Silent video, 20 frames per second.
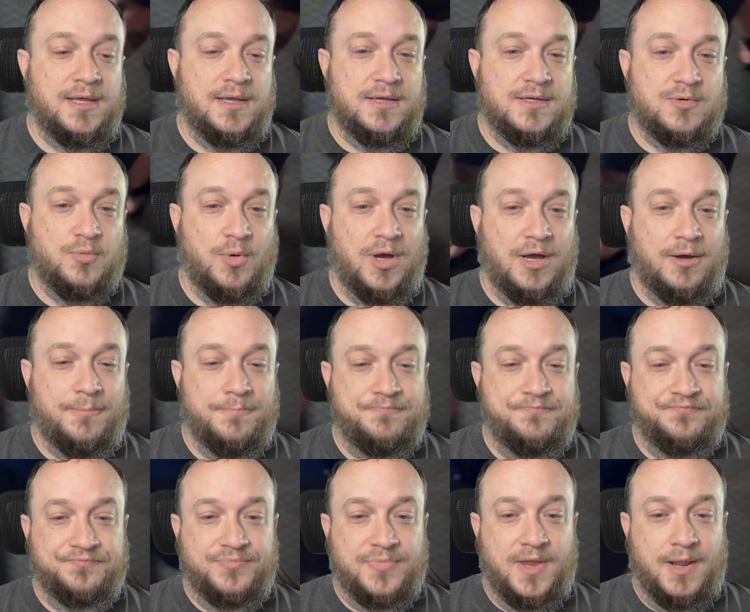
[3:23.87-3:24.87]
Well,
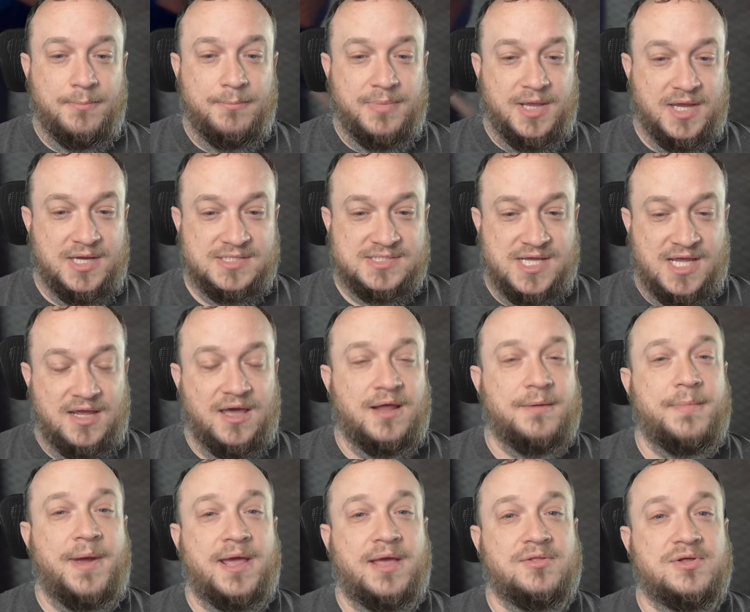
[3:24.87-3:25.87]
because I
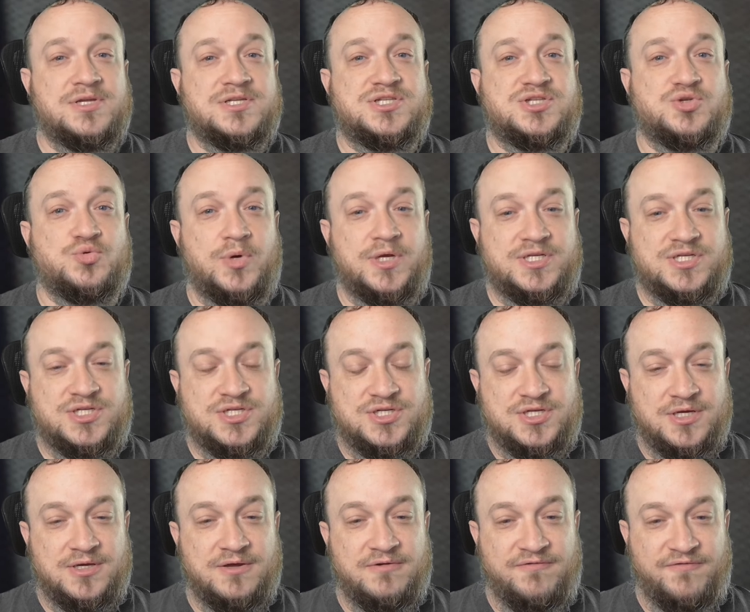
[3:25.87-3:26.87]
automatically
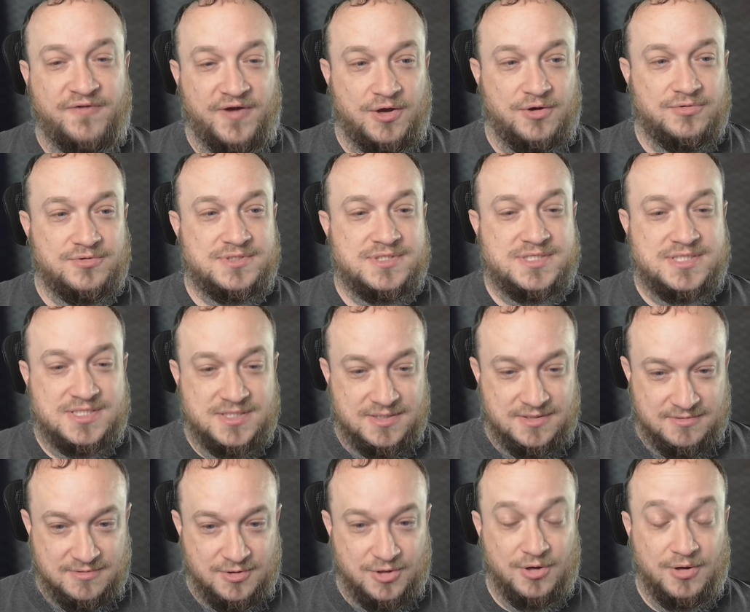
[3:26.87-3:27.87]
switched phones,
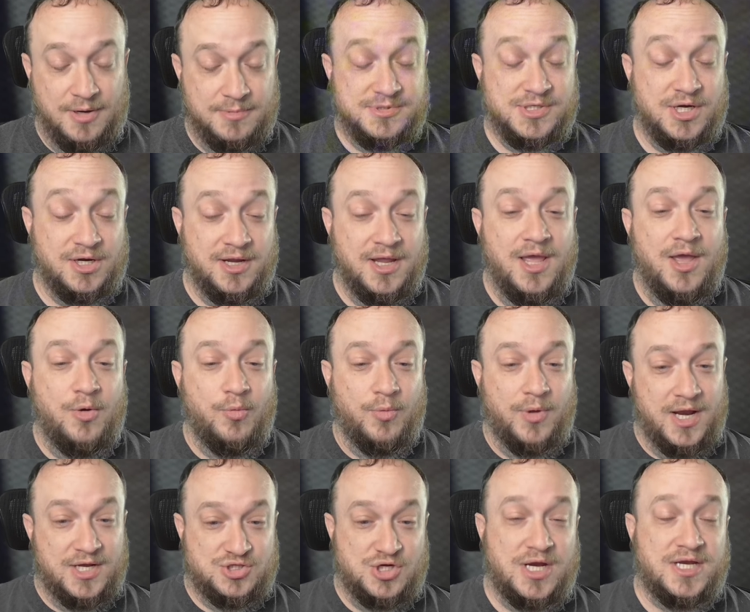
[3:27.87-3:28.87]
or I'm sorry,
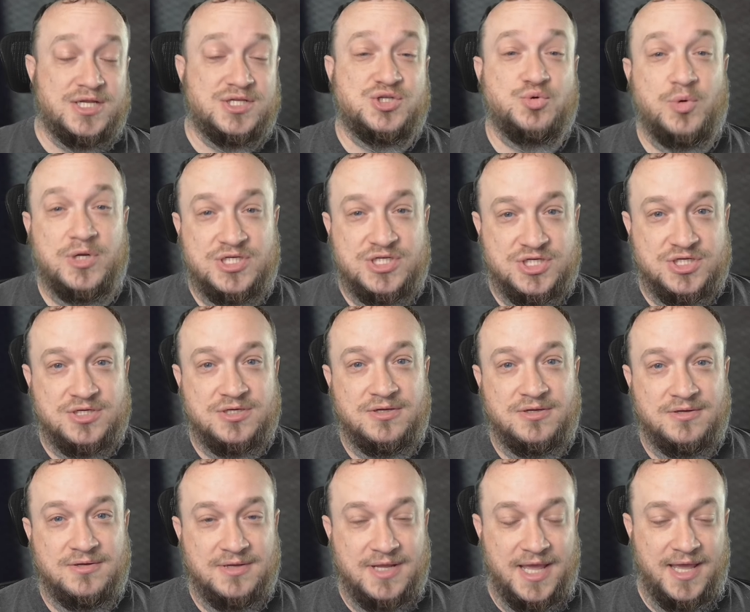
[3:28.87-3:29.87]
when I tried to switch
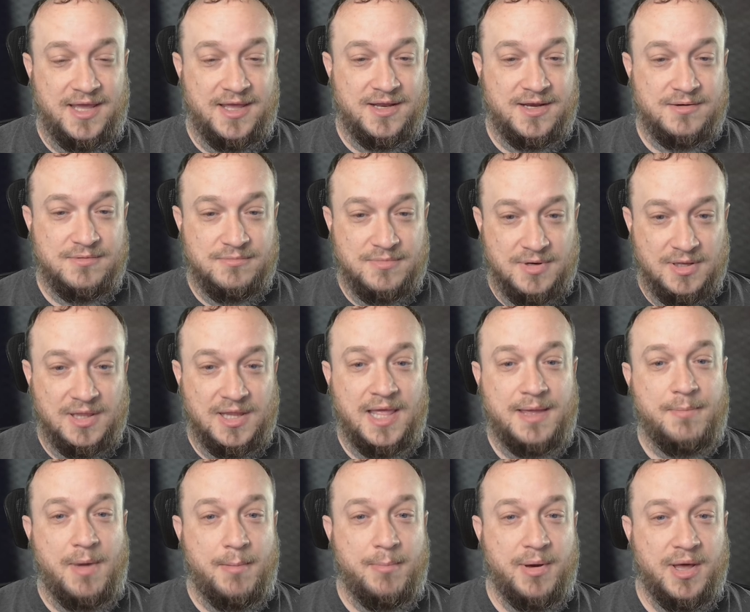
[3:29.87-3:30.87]
and
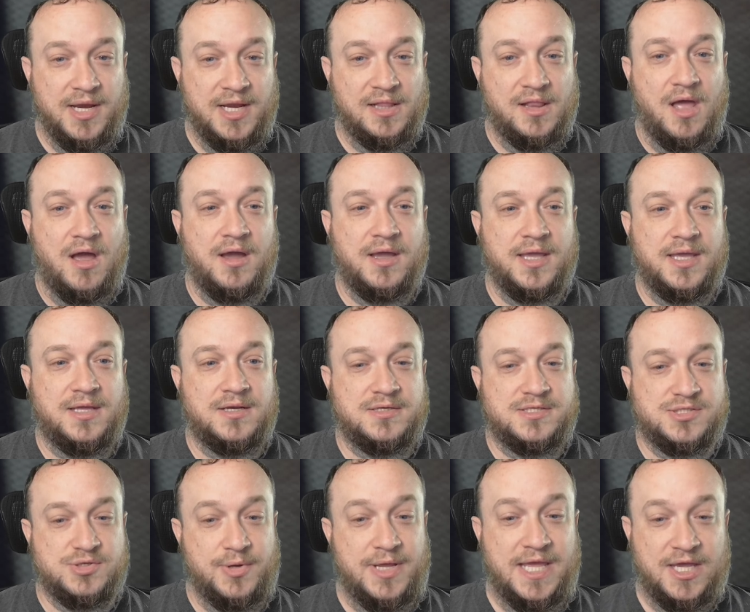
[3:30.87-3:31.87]
let my buddy log in
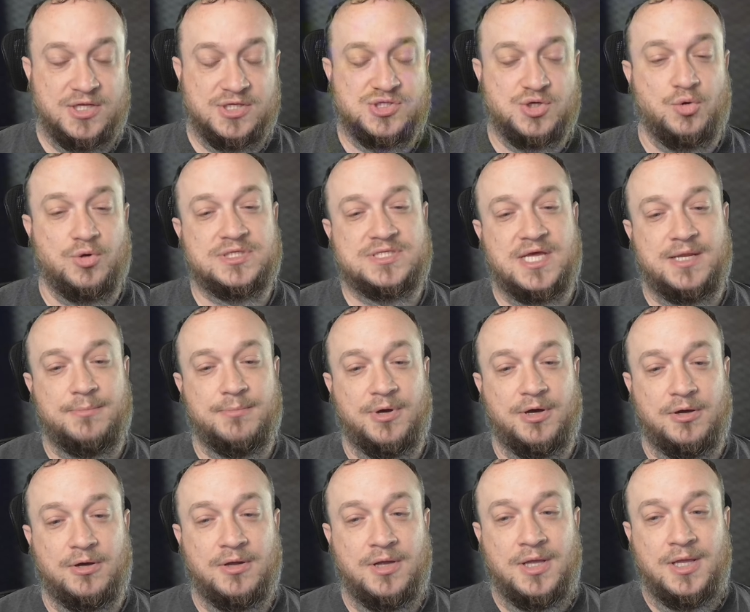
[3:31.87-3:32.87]
so he could score 10
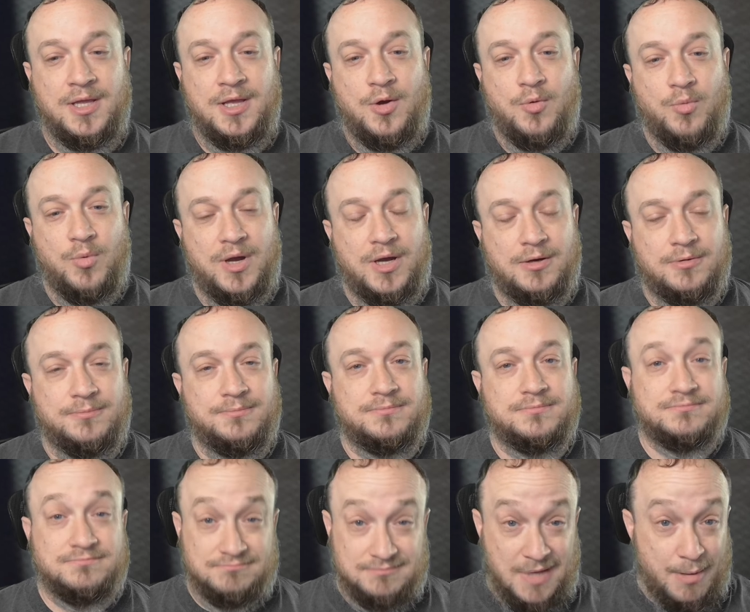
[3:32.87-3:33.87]
ball, well,
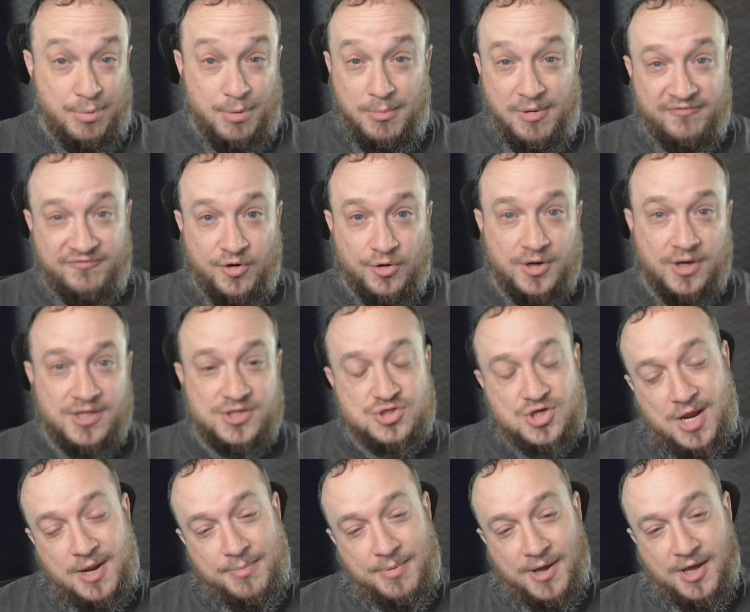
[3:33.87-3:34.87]
I put my phone on the
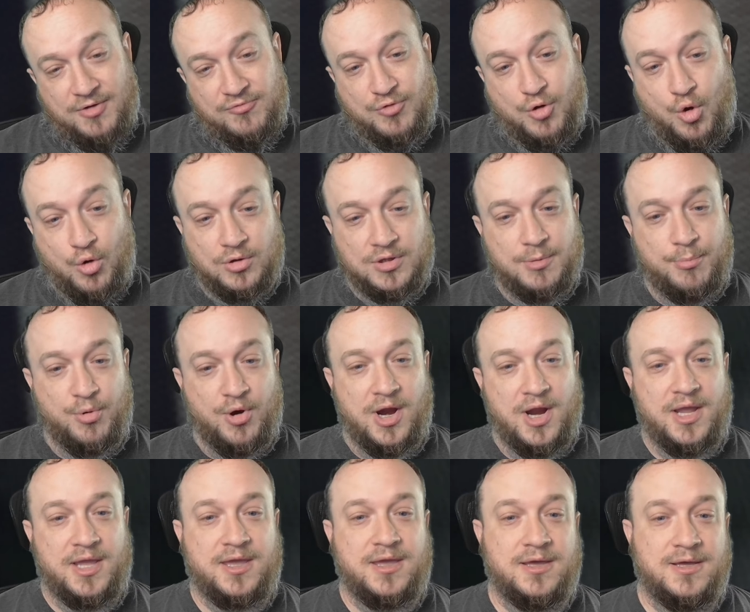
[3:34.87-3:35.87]
tripod, record the
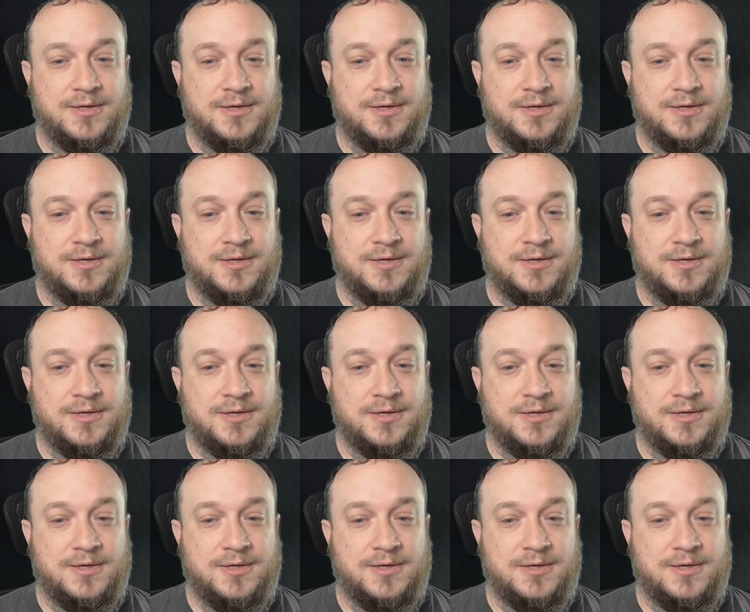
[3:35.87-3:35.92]
break,